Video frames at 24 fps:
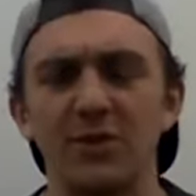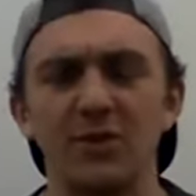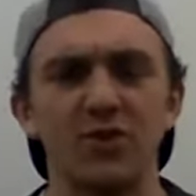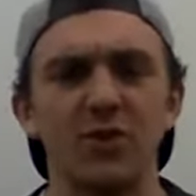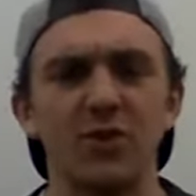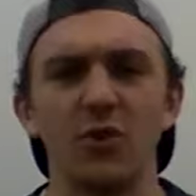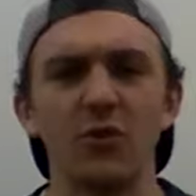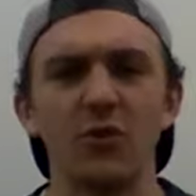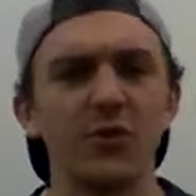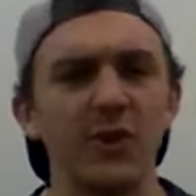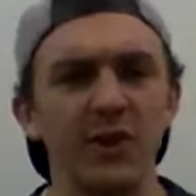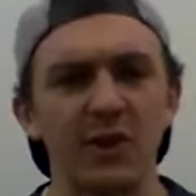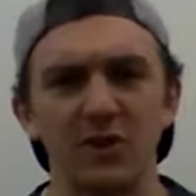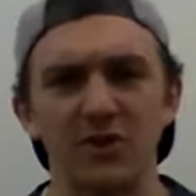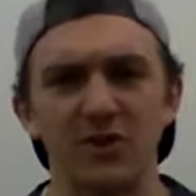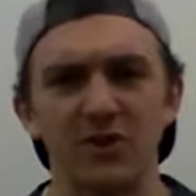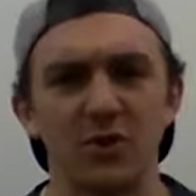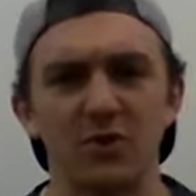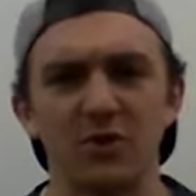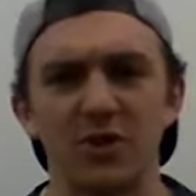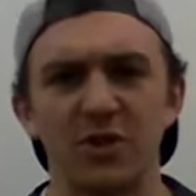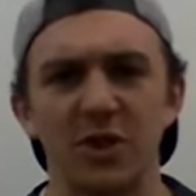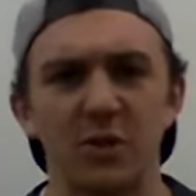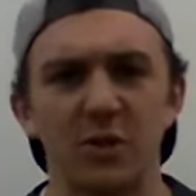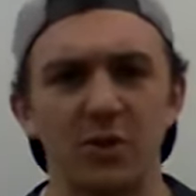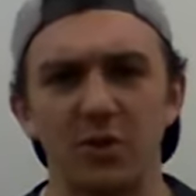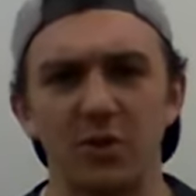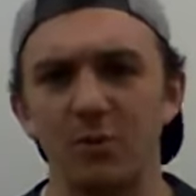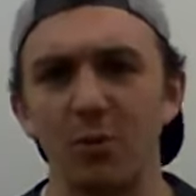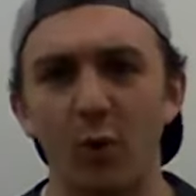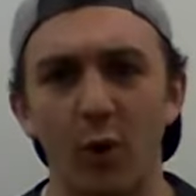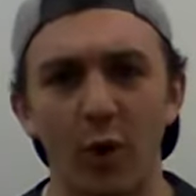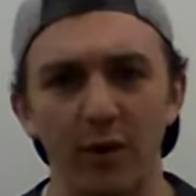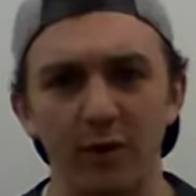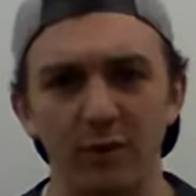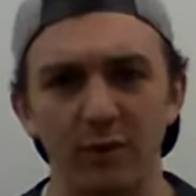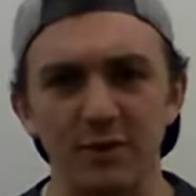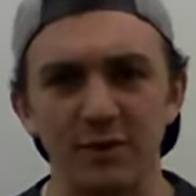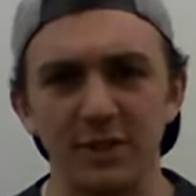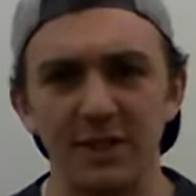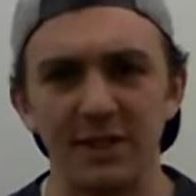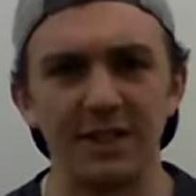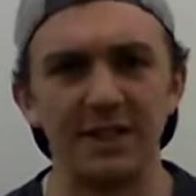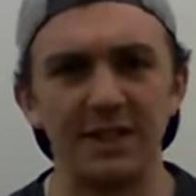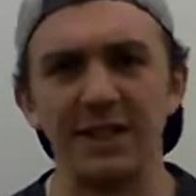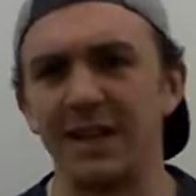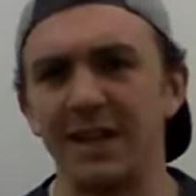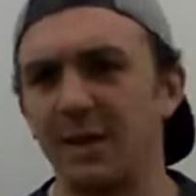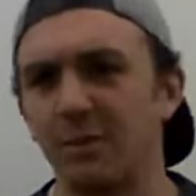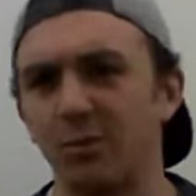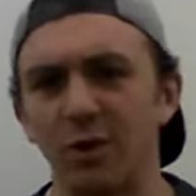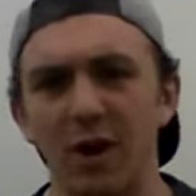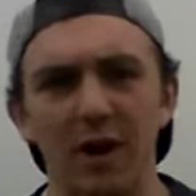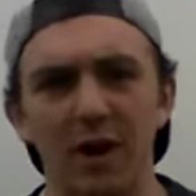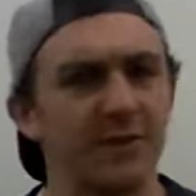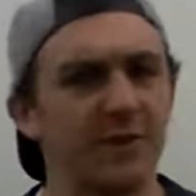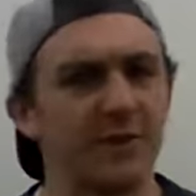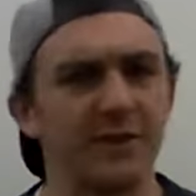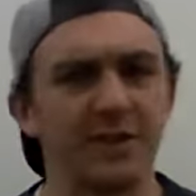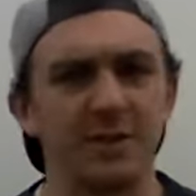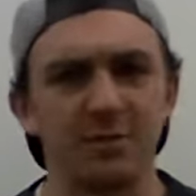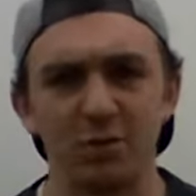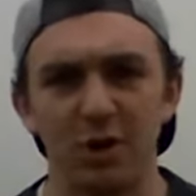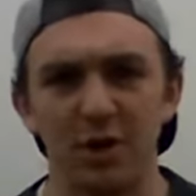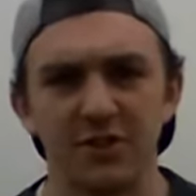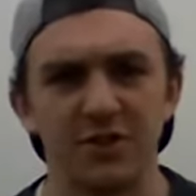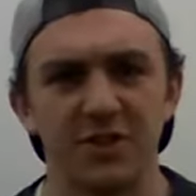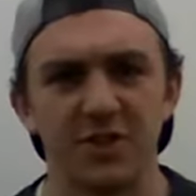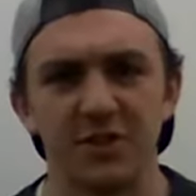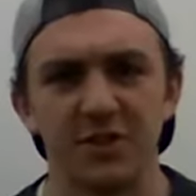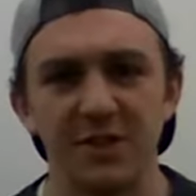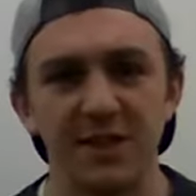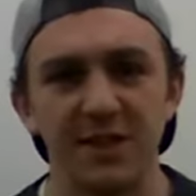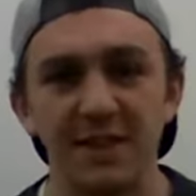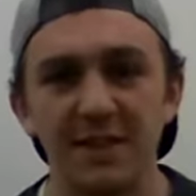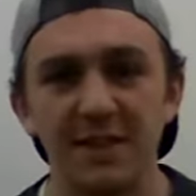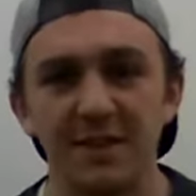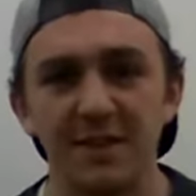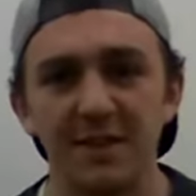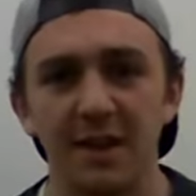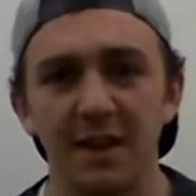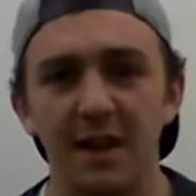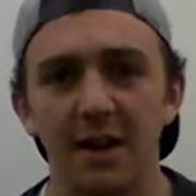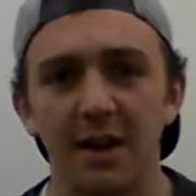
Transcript: There's no fear associated with your morning routine, eating breakfast and brushing your teeth.